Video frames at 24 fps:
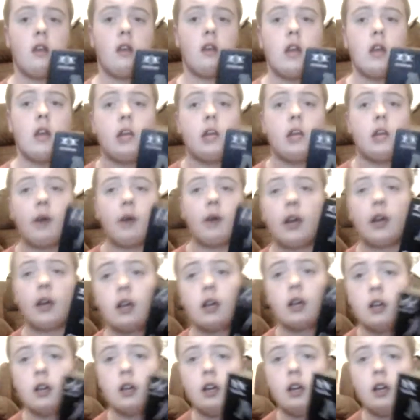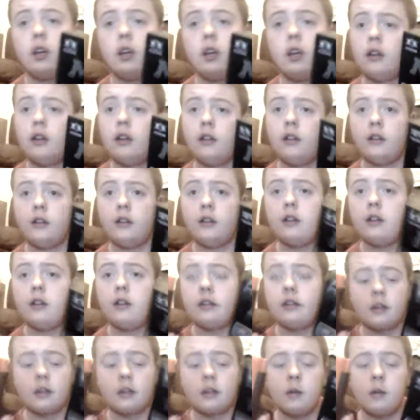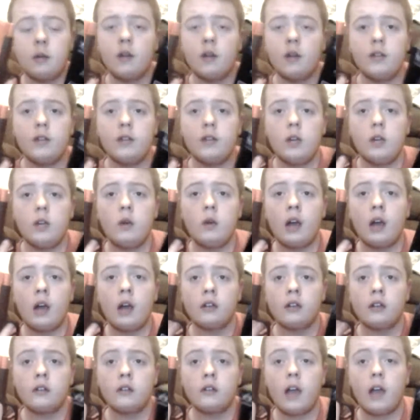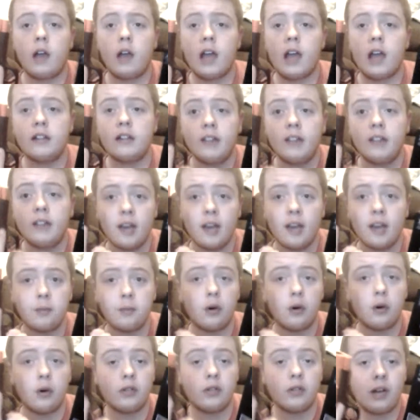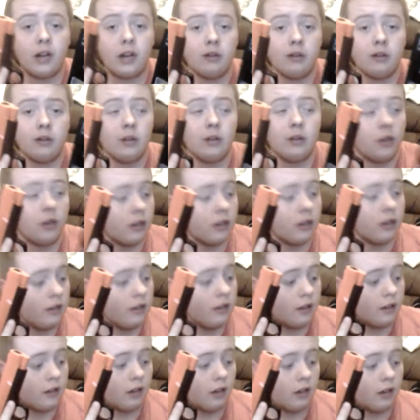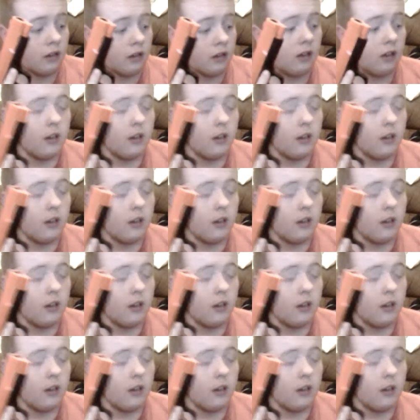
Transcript: anyway, this is going to be a review and a tip on how to look at this gun.